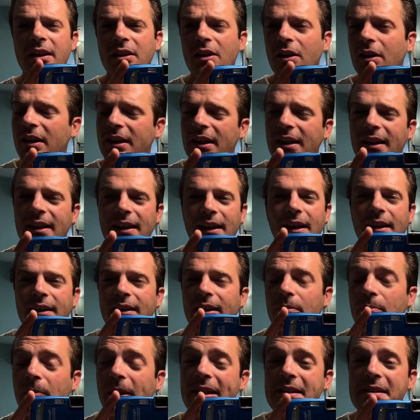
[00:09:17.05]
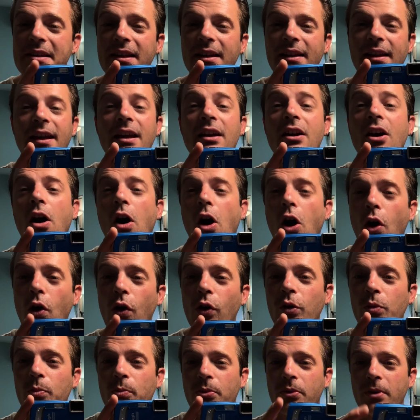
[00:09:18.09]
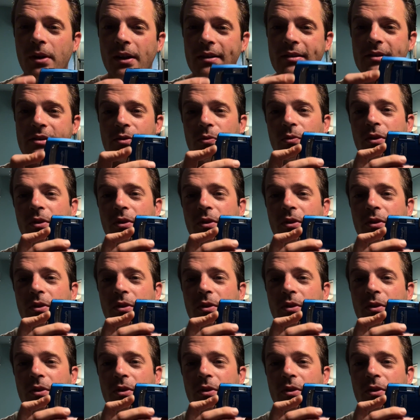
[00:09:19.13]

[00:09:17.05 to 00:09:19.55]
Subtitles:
Kodak, and basically all brands